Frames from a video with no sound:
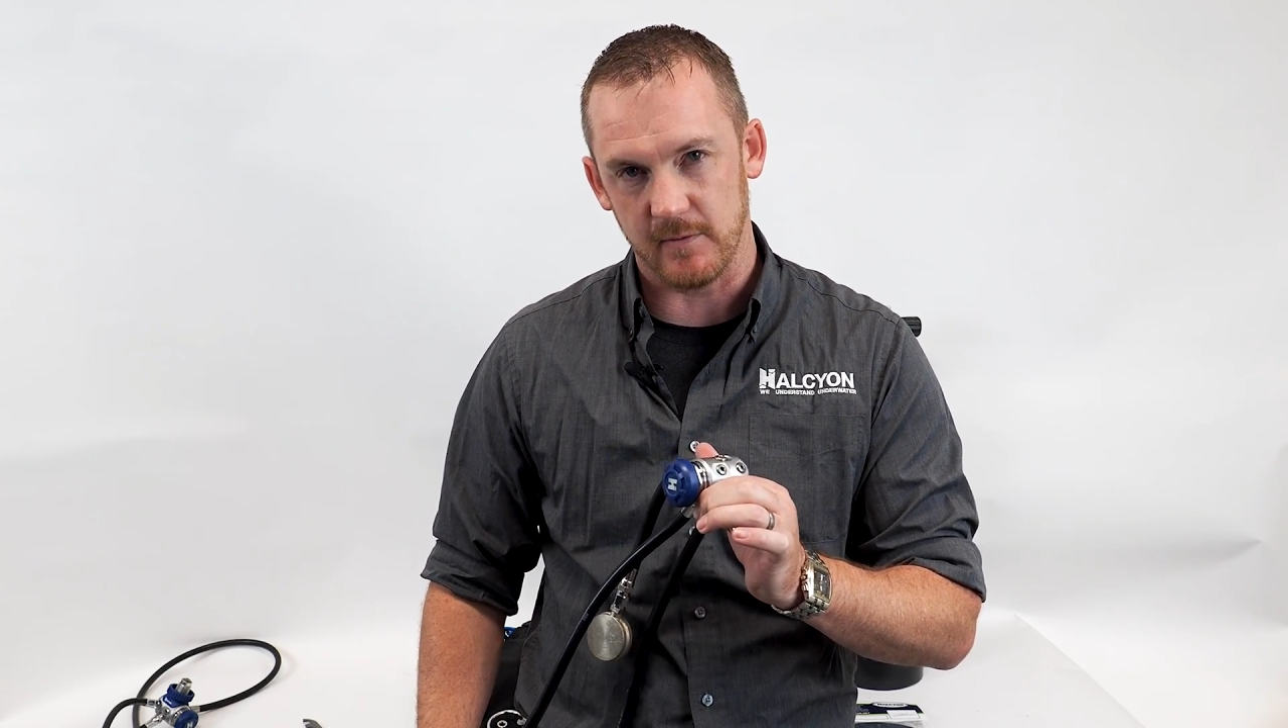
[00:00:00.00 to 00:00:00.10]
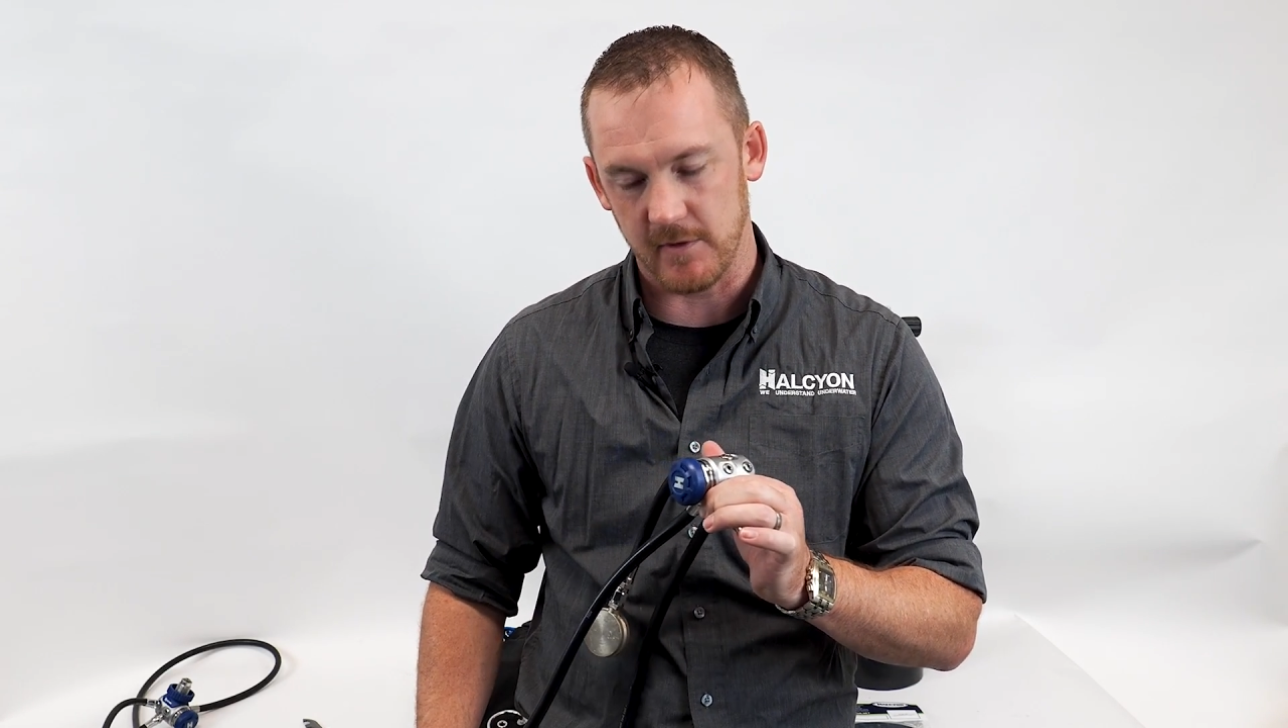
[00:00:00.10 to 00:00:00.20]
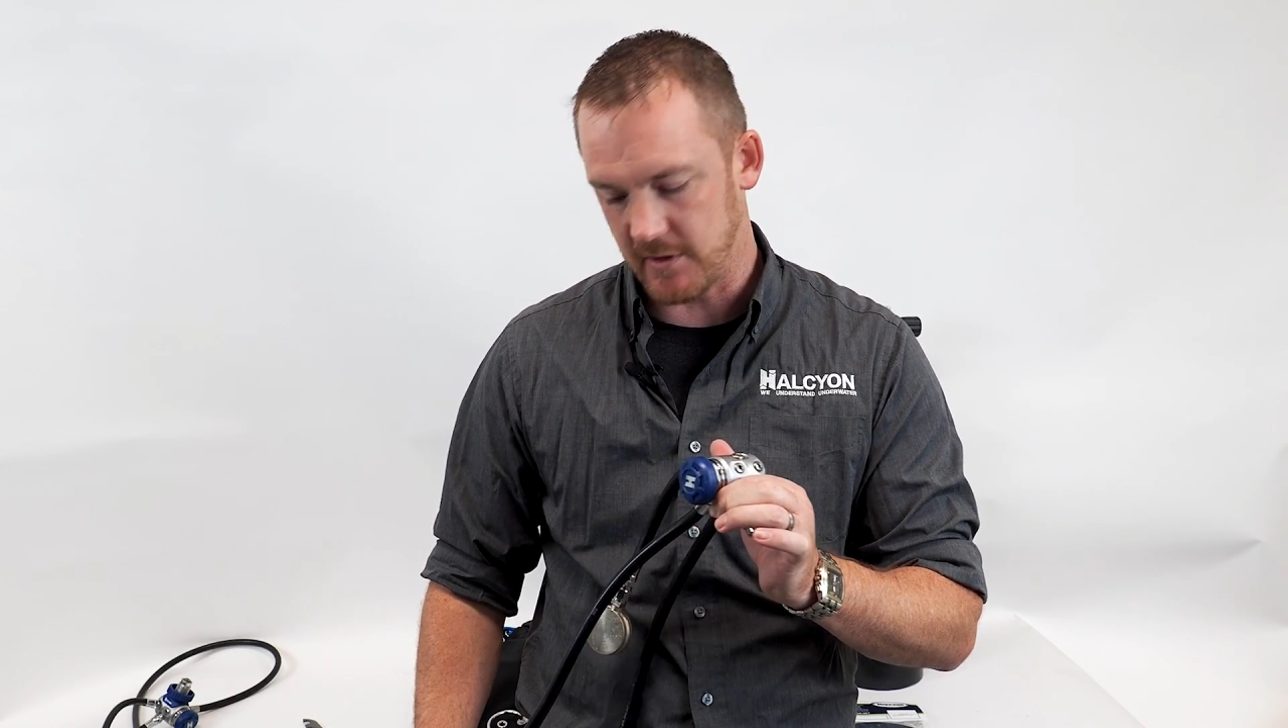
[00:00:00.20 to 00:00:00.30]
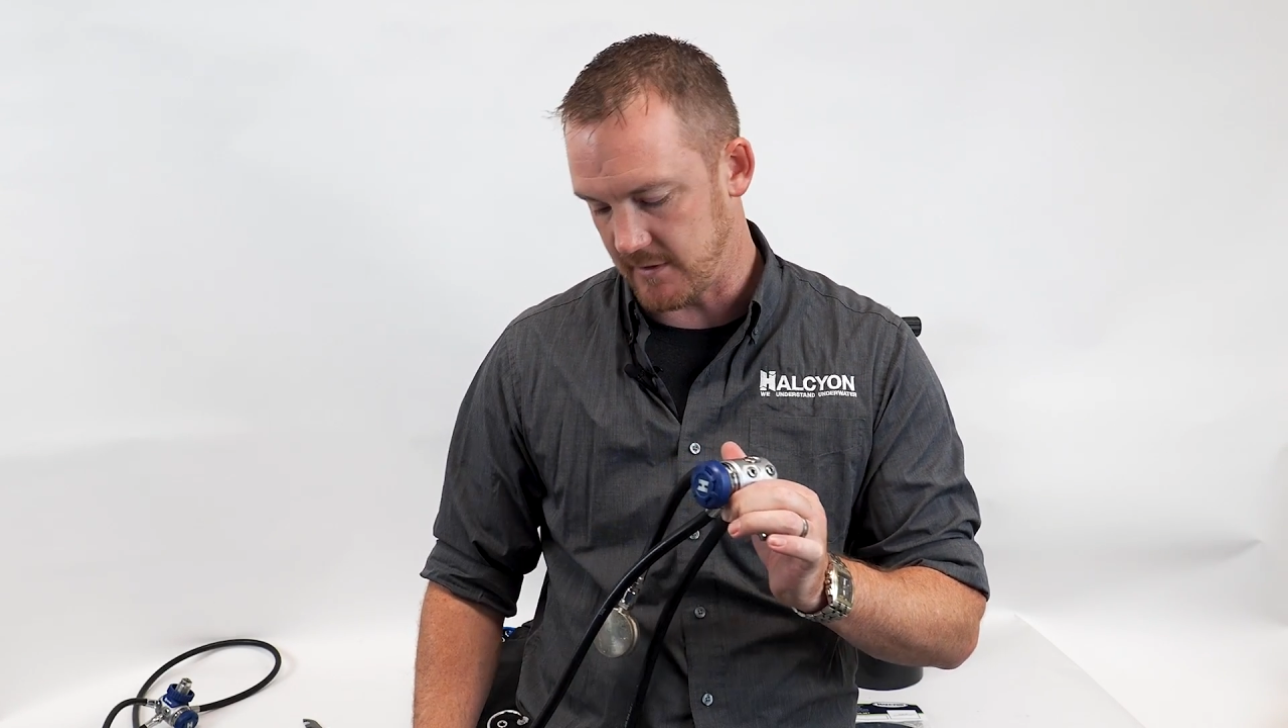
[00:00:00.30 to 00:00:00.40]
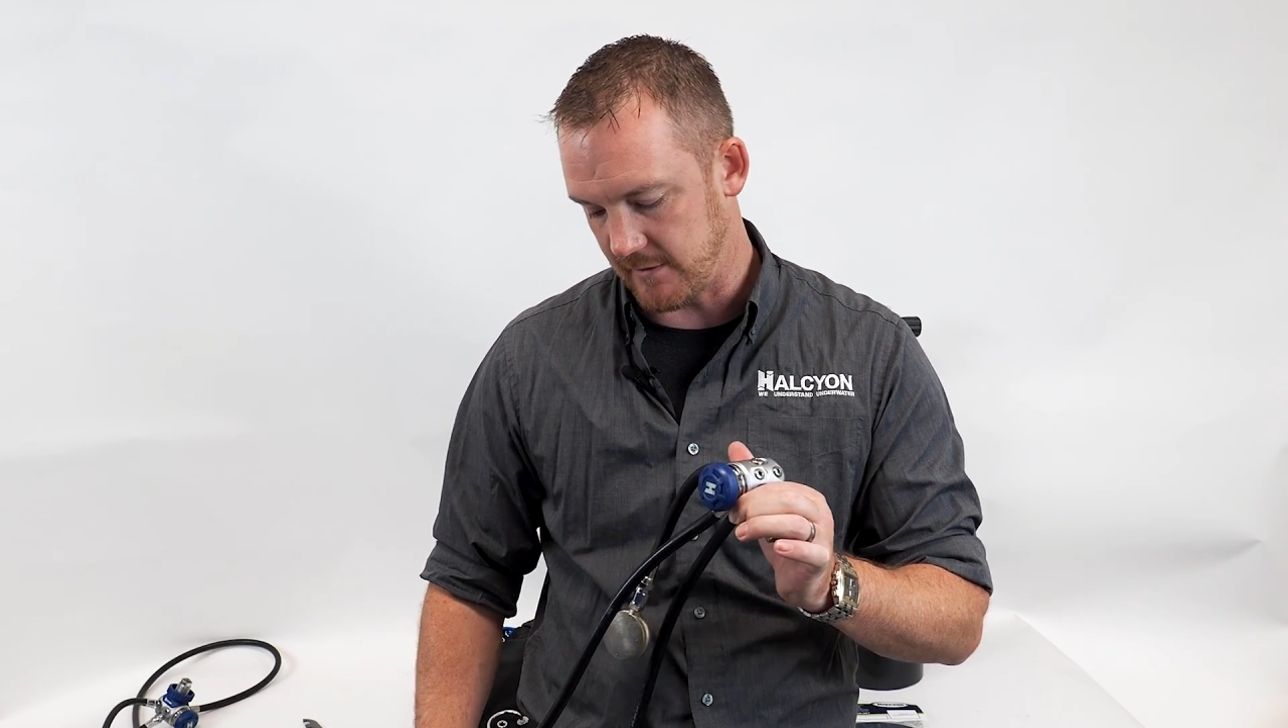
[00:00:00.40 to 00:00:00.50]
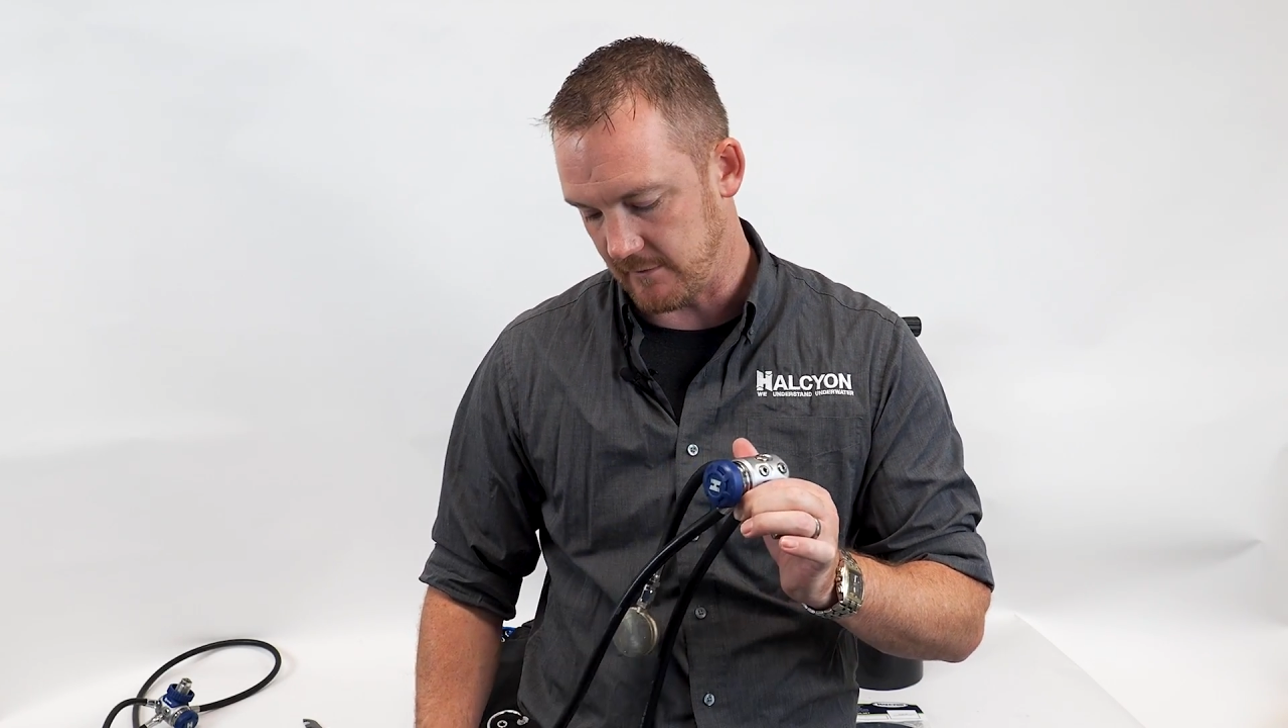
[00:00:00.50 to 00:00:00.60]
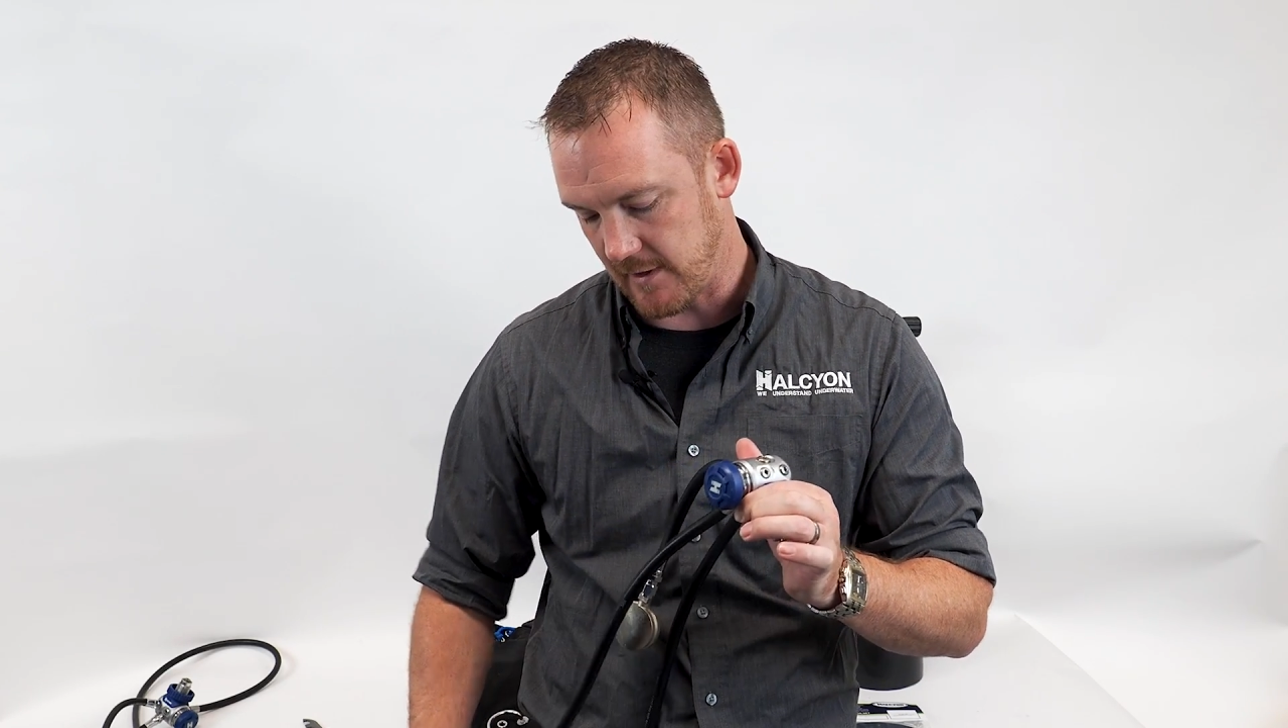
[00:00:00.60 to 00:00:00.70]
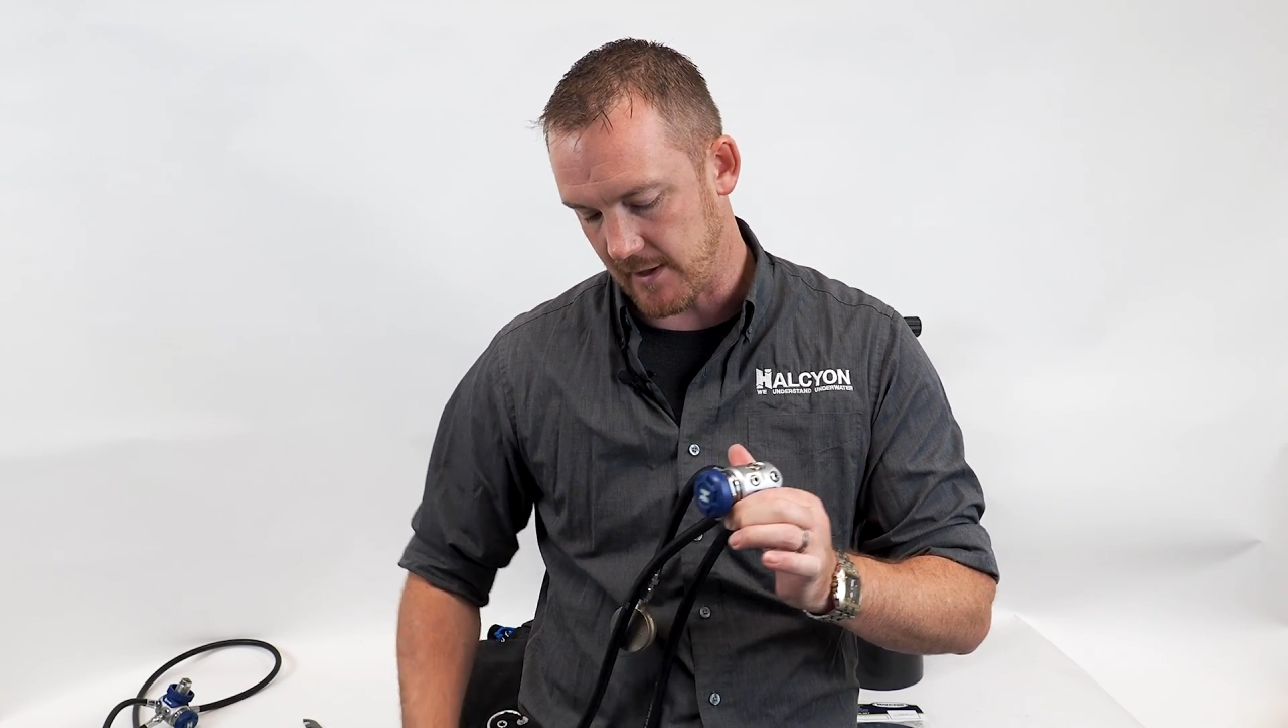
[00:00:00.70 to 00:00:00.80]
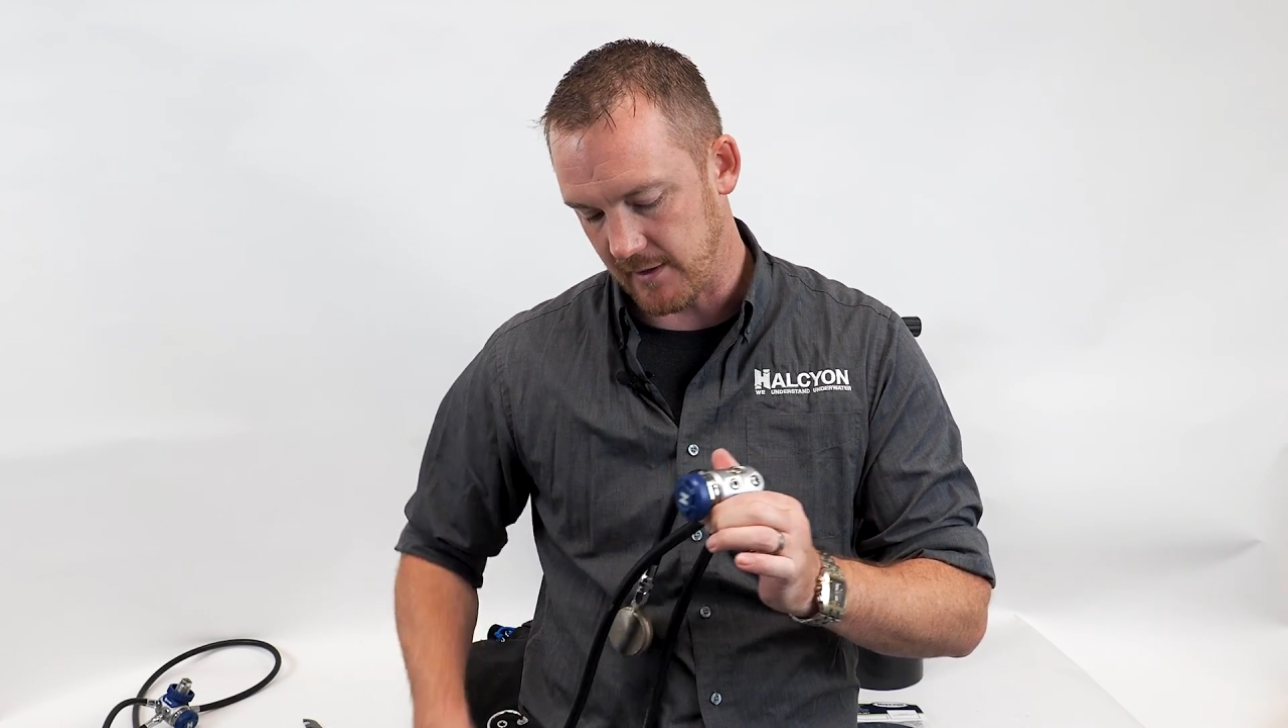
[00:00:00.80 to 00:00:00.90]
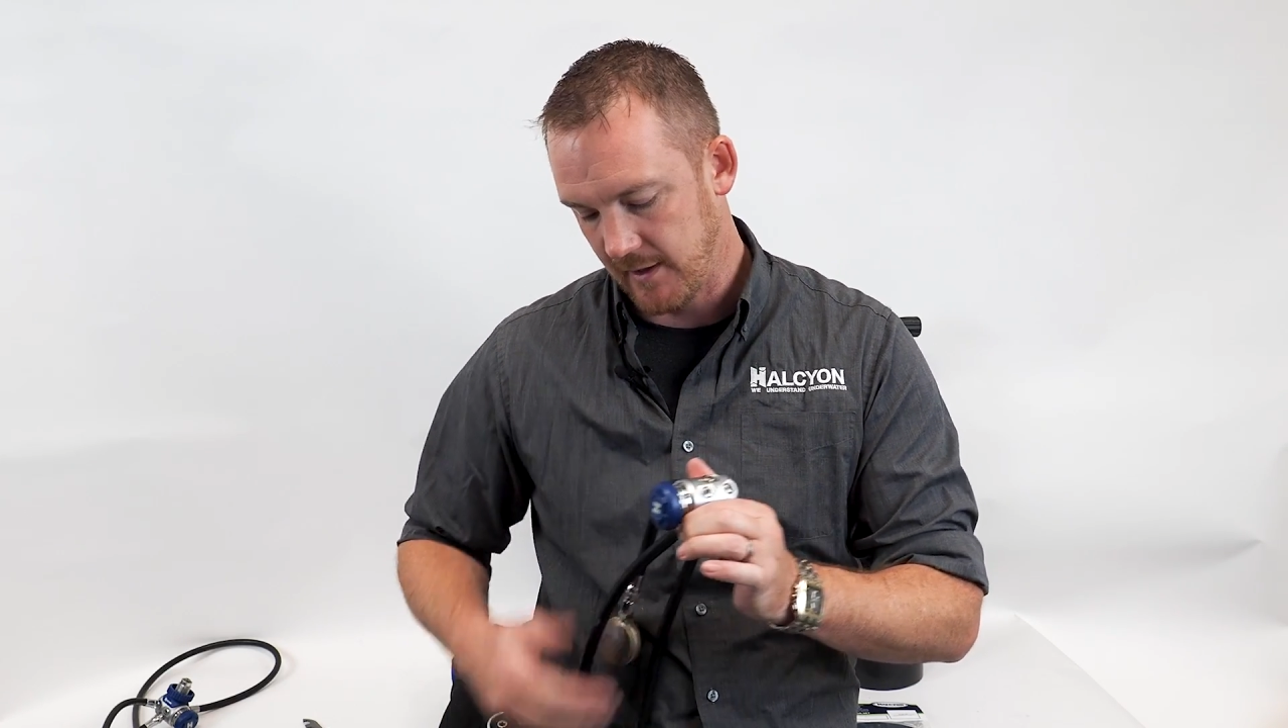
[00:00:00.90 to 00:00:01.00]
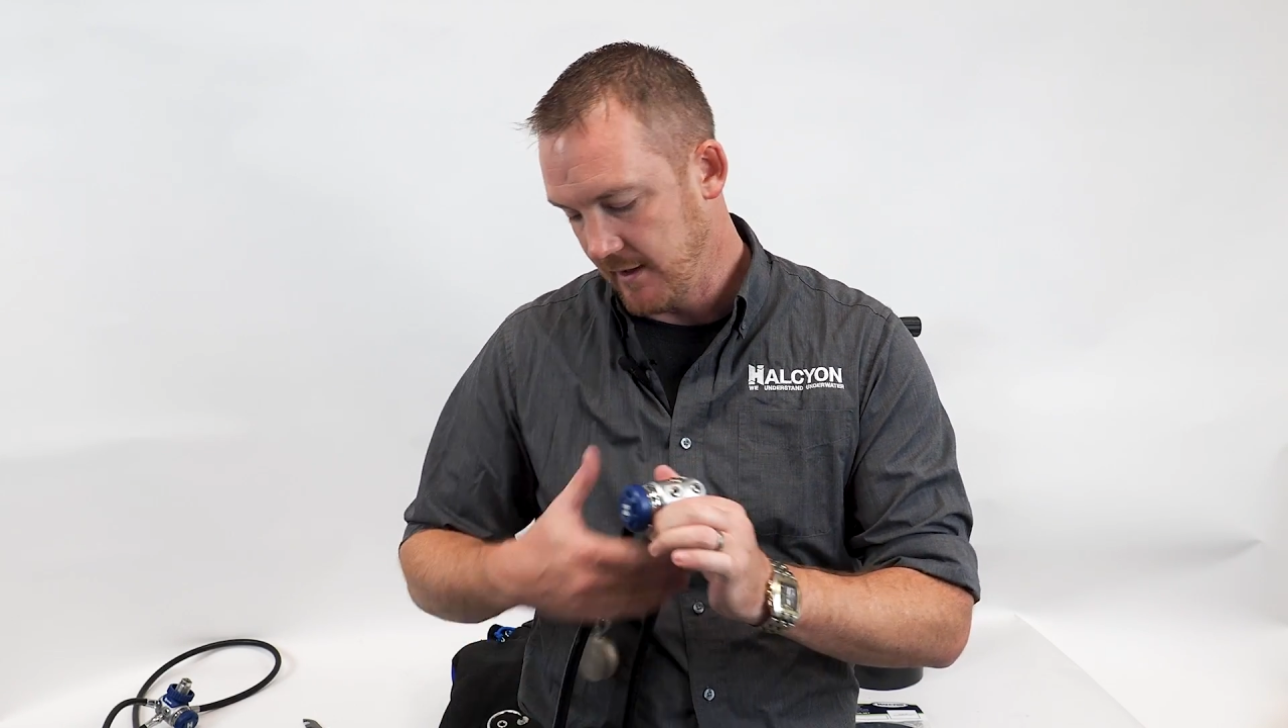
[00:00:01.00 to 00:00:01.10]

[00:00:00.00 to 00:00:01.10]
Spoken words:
which isn't a lot.